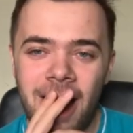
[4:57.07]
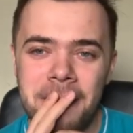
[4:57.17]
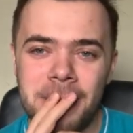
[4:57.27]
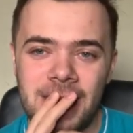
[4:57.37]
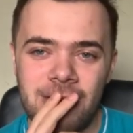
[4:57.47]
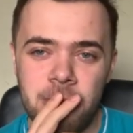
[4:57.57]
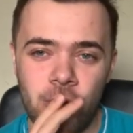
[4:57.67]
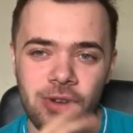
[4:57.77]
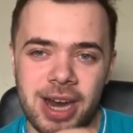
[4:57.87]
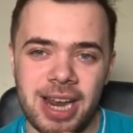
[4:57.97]

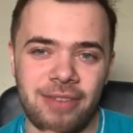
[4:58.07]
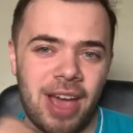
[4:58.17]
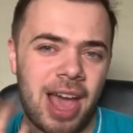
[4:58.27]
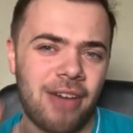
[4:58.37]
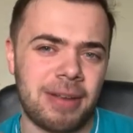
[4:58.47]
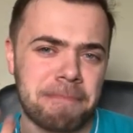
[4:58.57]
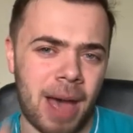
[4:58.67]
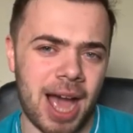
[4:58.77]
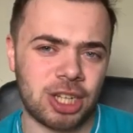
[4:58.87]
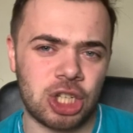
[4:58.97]
Unbelievable, really. They're having
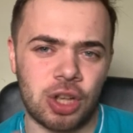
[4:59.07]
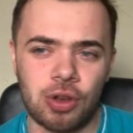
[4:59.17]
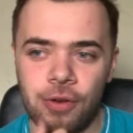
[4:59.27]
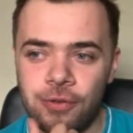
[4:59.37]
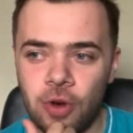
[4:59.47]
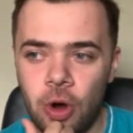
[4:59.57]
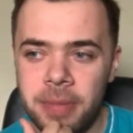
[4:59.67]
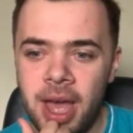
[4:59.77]
patches of good form.